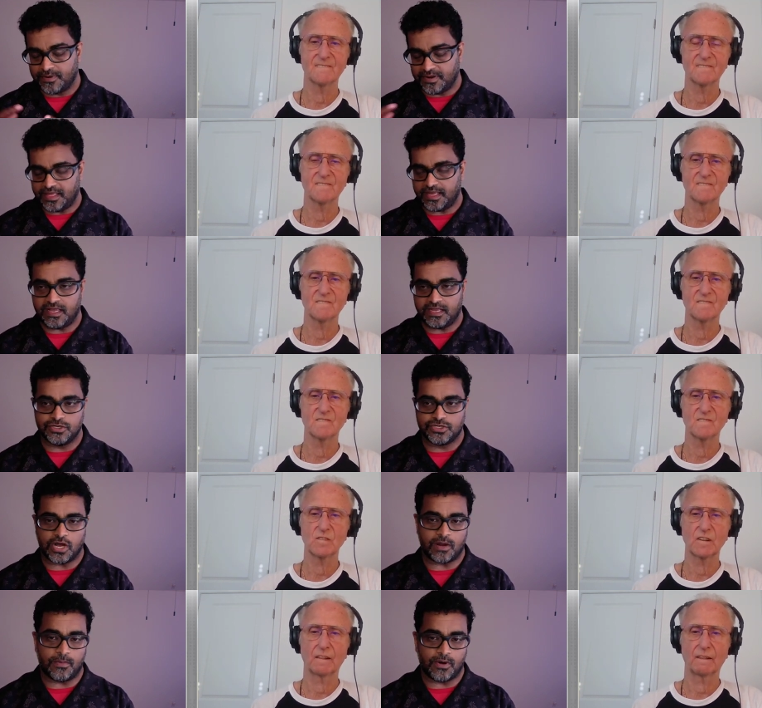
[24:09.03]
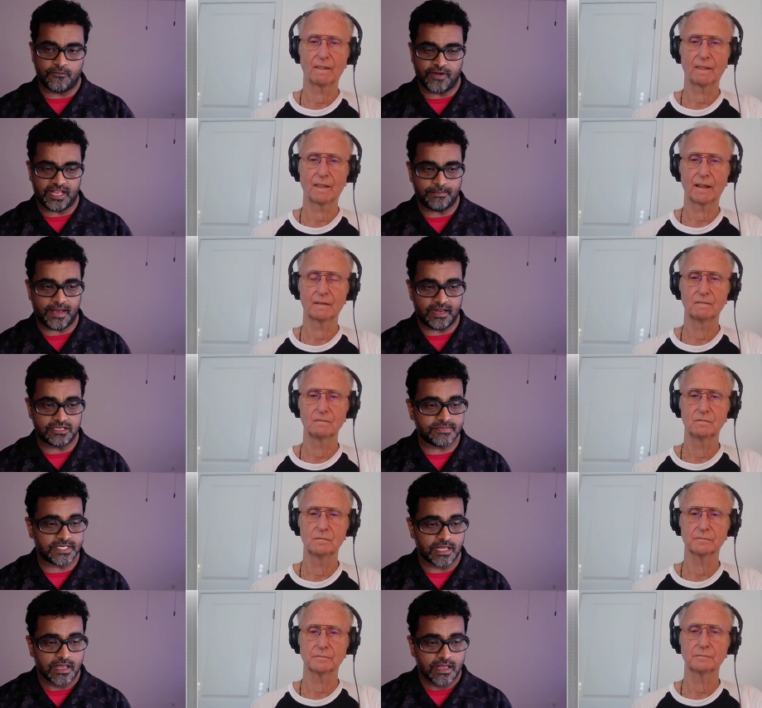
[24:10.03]
Speaker 1: breathing kit, you talk about weight
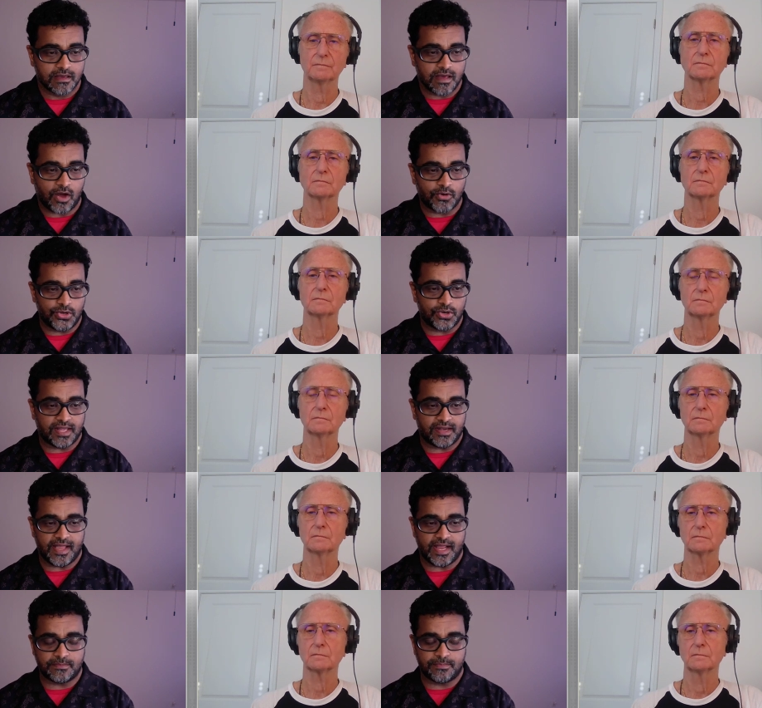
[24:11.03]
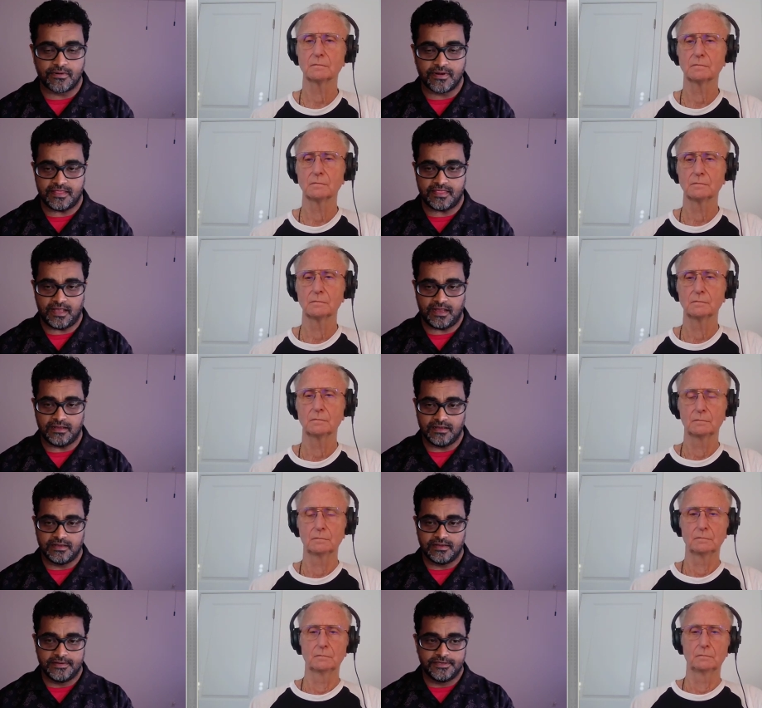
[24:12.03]
management. How do you connect breathing
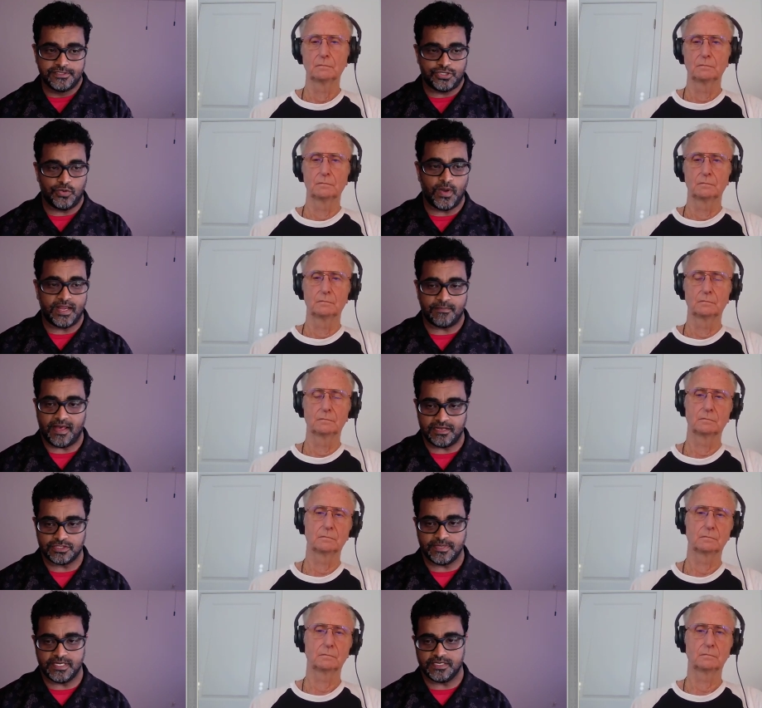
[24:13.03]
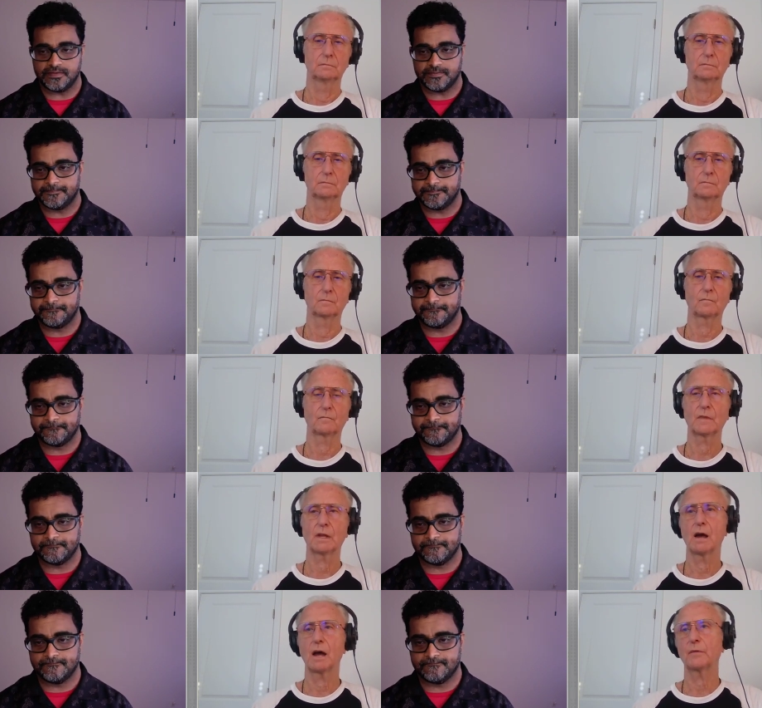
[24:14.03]
to weight management?
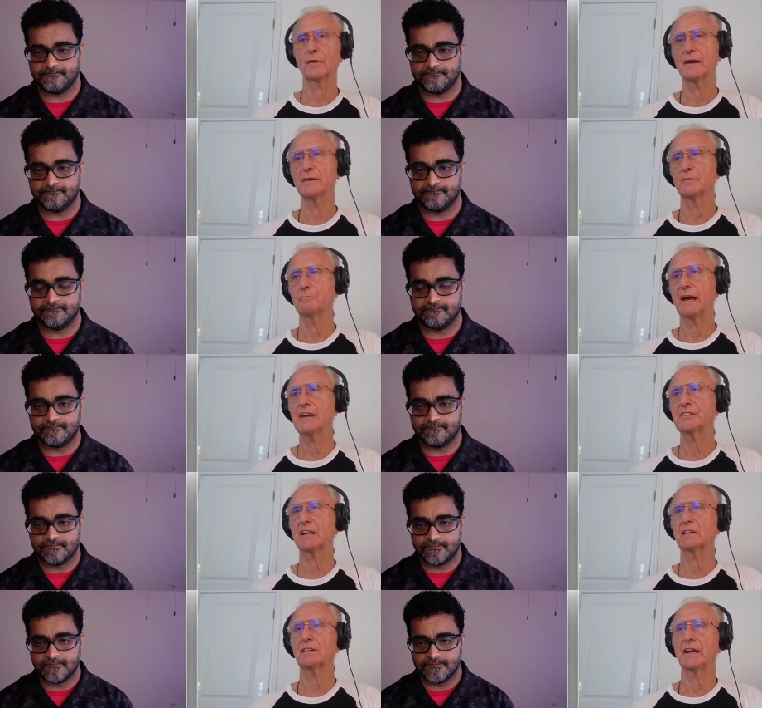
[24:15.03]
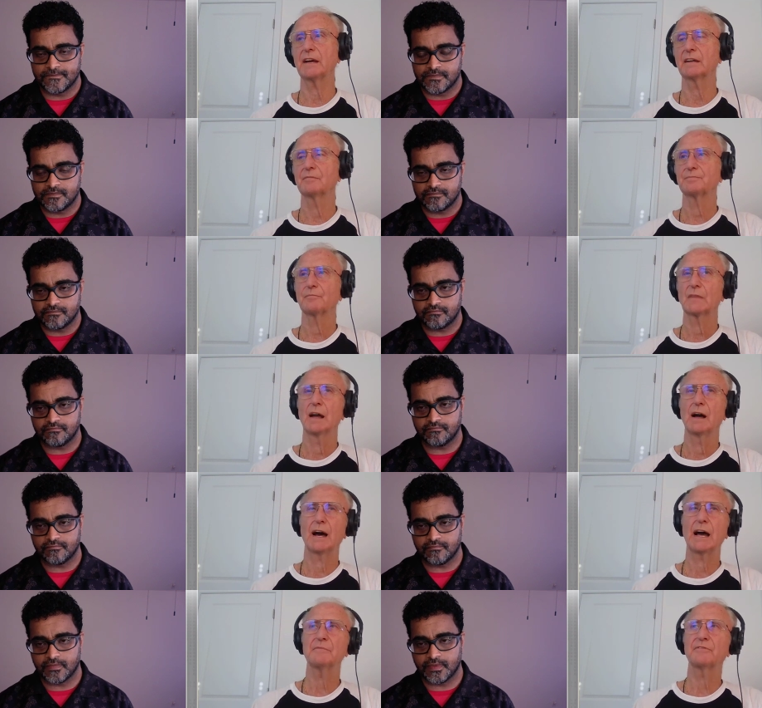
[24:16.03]
Speaker 2: All right. Basically,
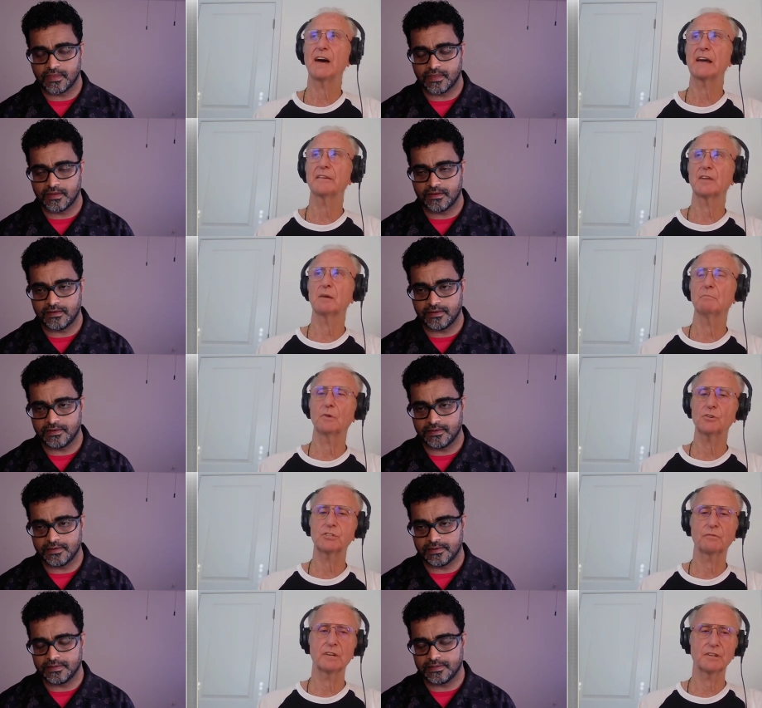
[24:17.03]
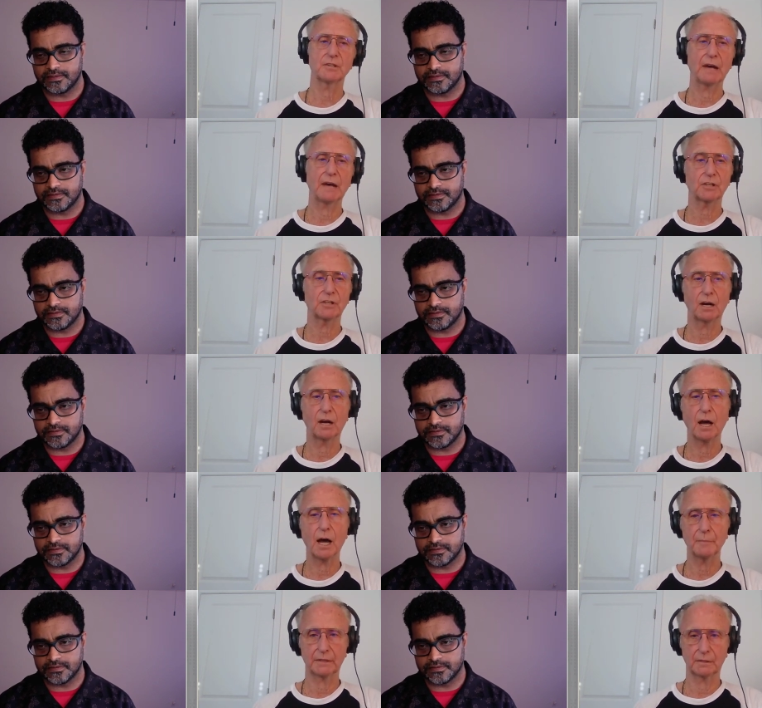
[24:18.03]
I'm finding that most of it is about
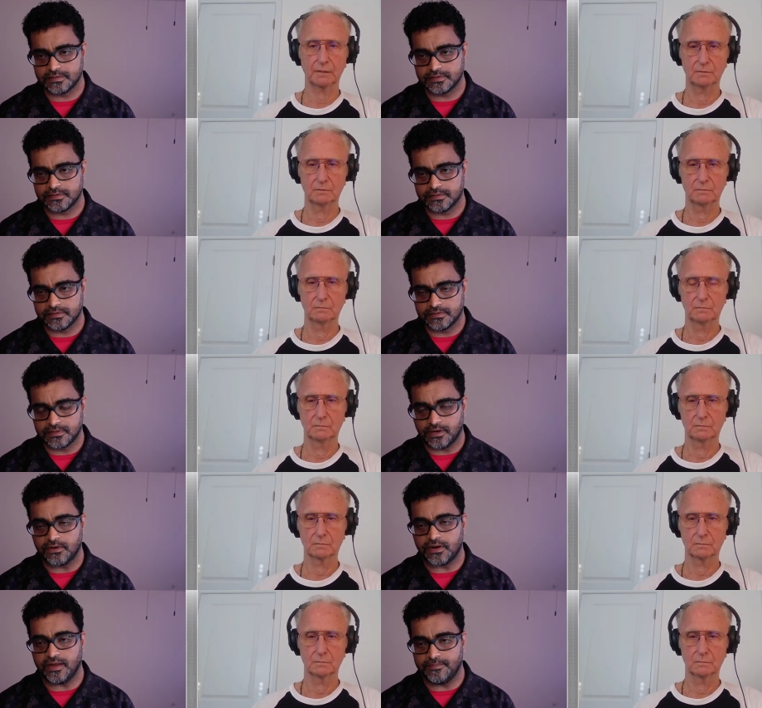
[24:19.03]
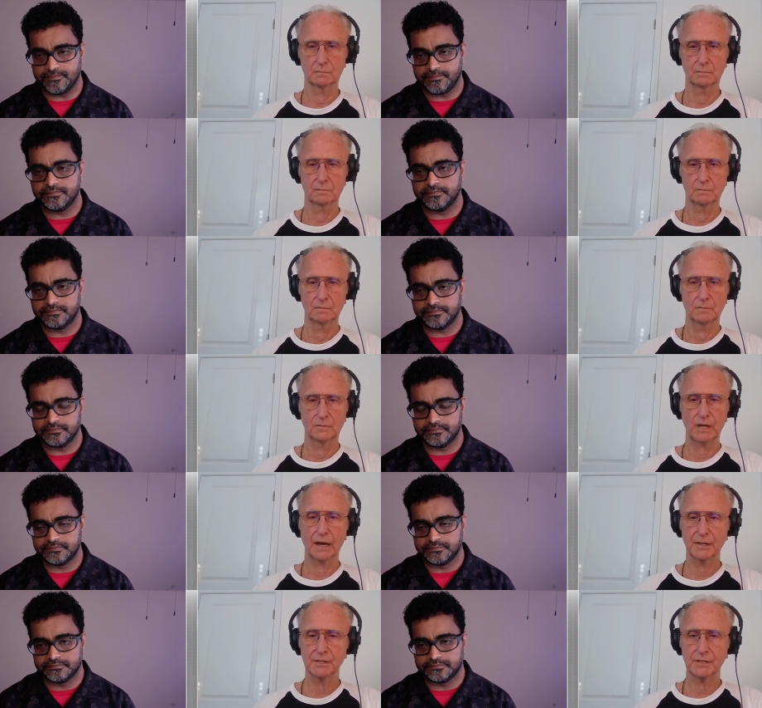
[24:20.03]
calming. Okay. Yeah,